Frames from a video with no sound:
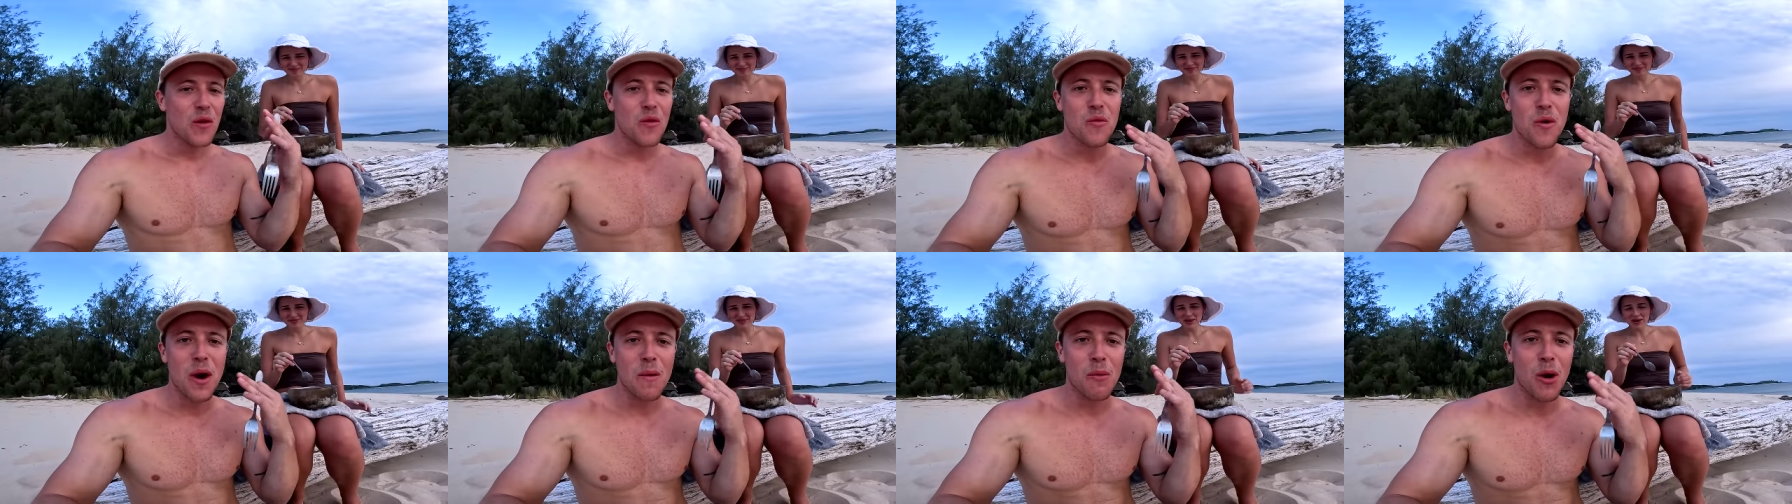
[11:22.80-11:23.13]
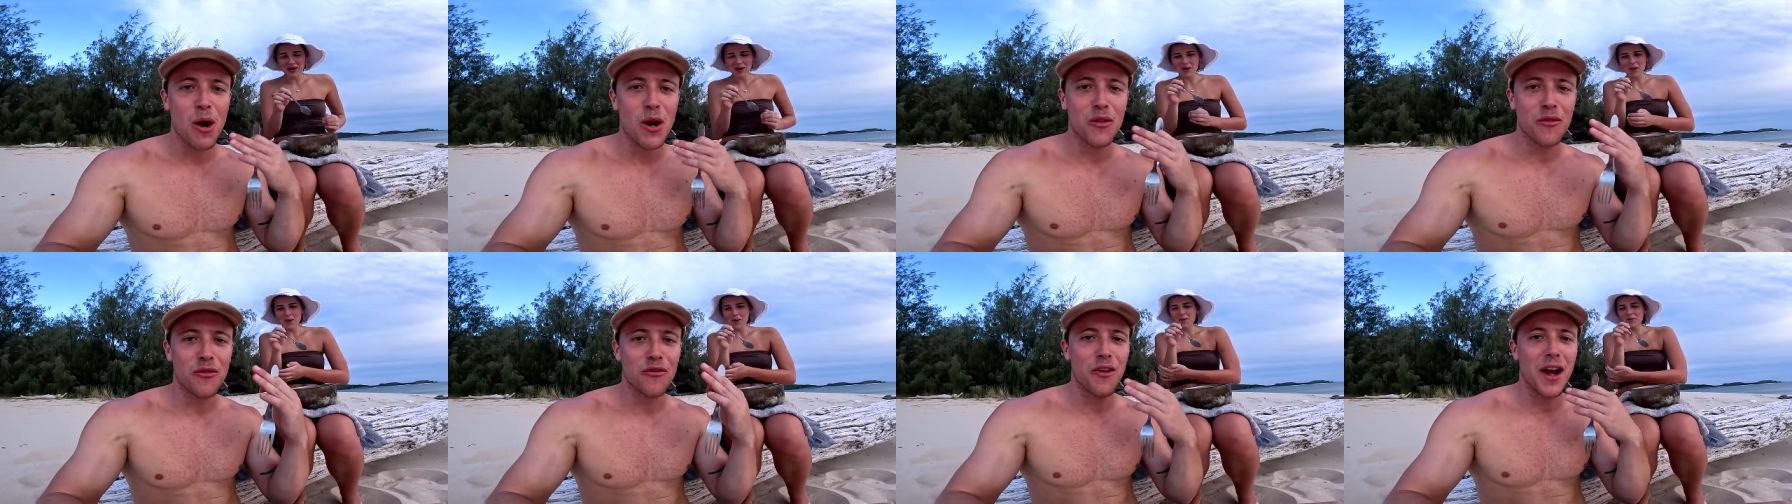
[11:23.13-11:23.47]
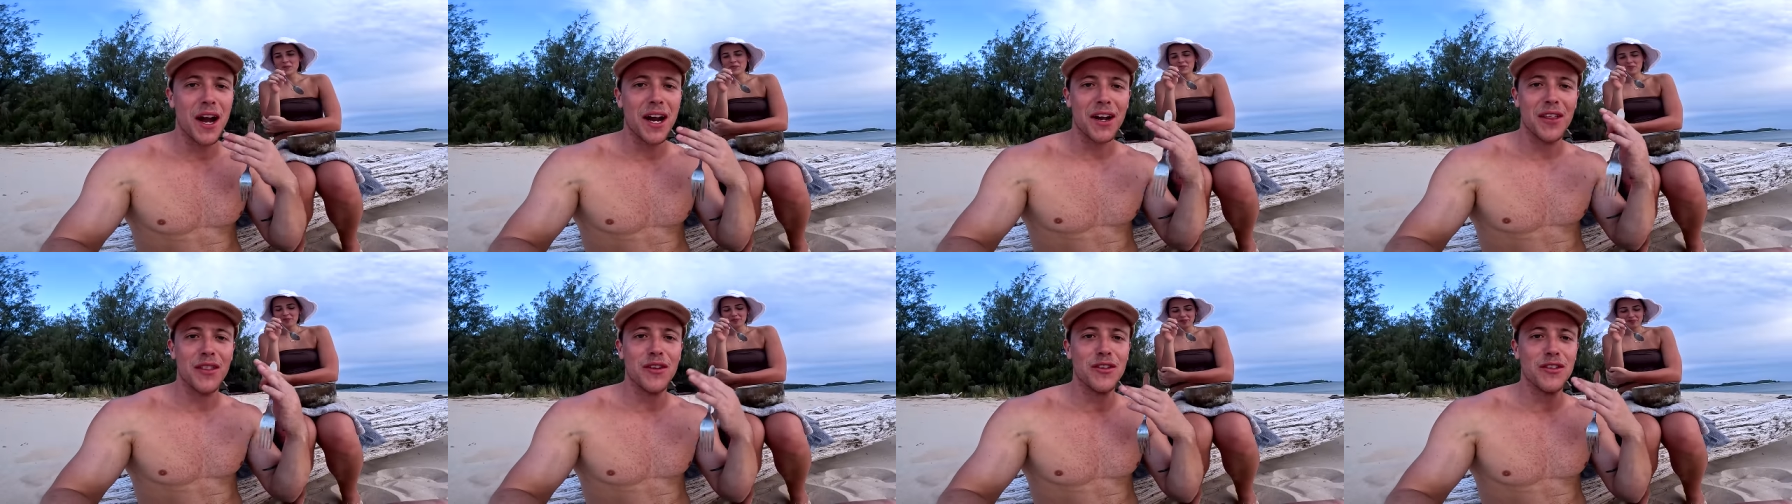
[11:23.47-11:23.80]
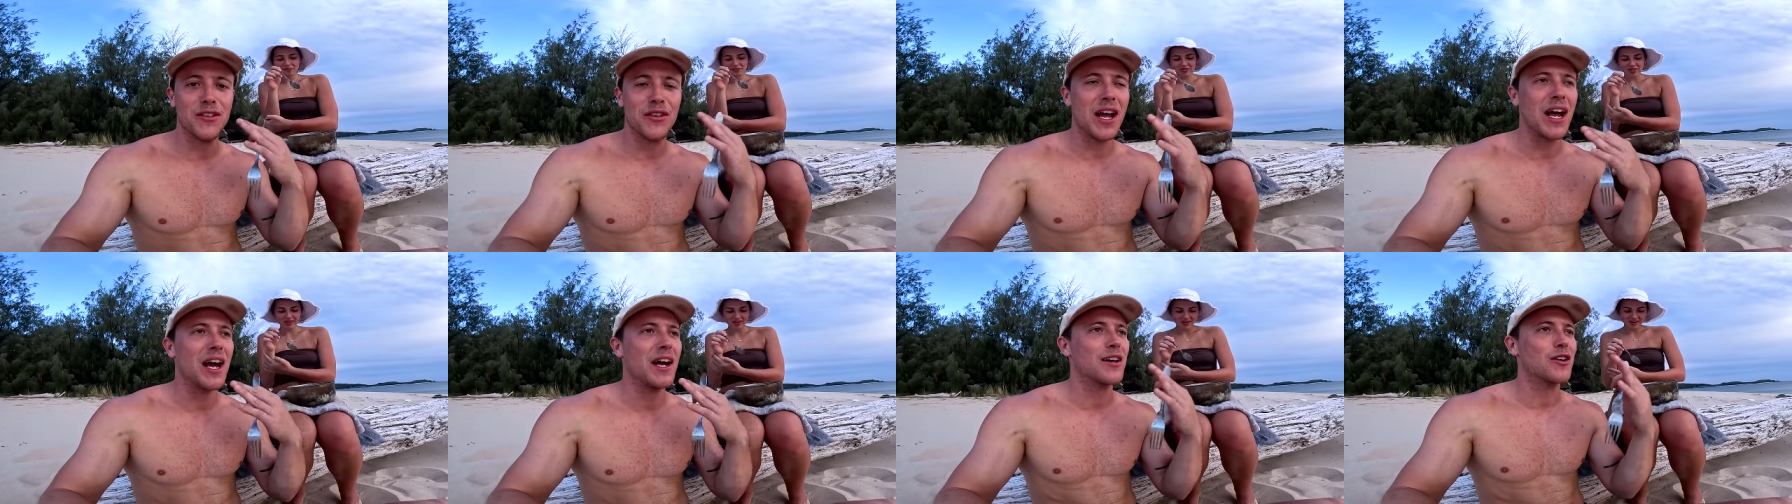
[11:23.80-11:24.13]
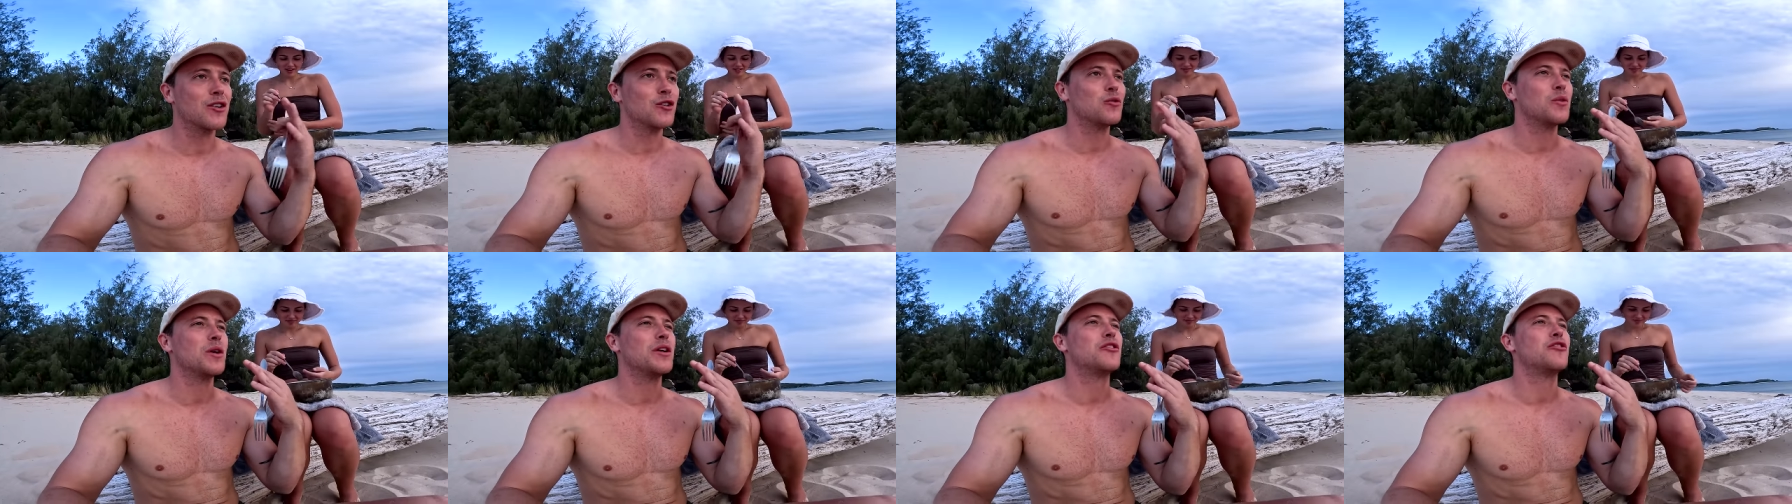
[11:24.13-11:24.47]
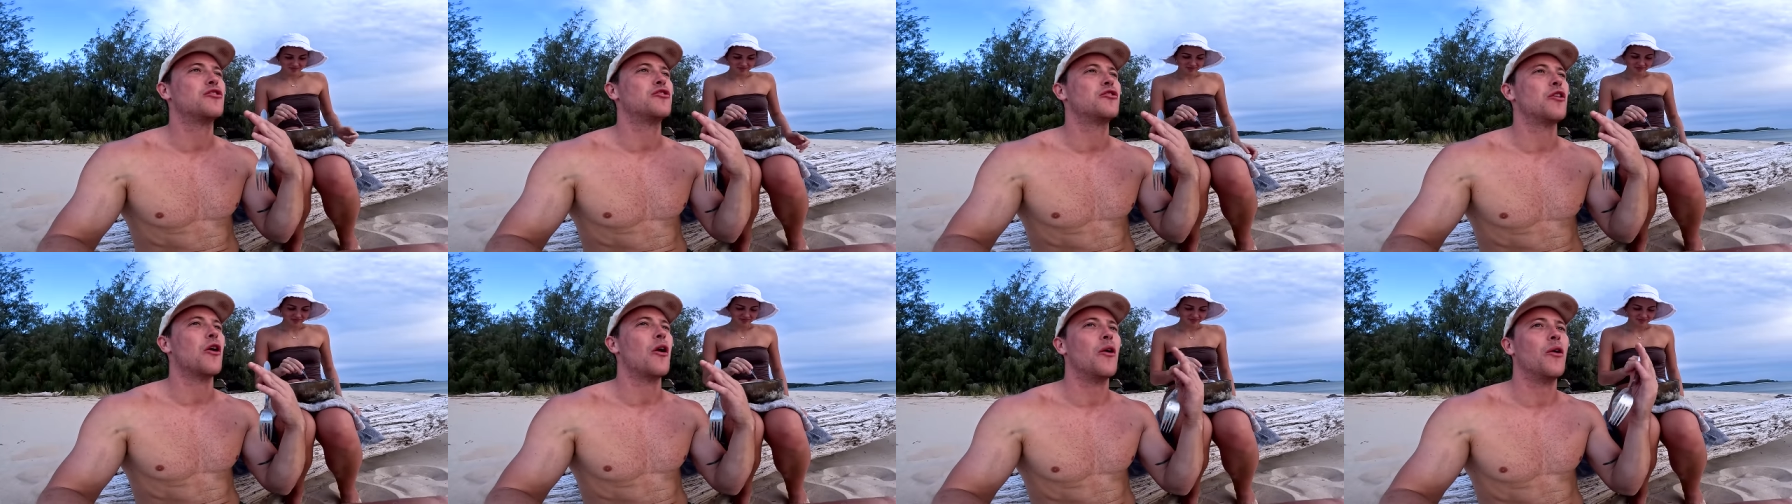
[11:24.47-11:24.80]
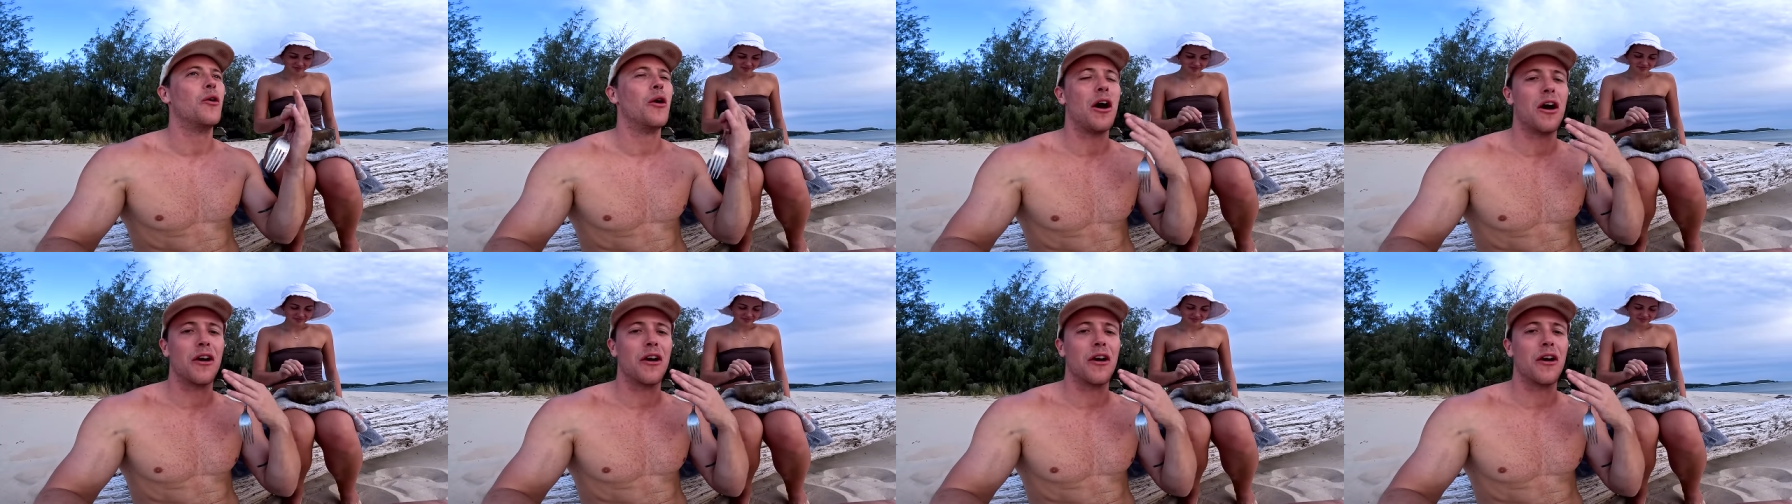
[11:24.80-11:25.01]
We're both fanging this down because we're so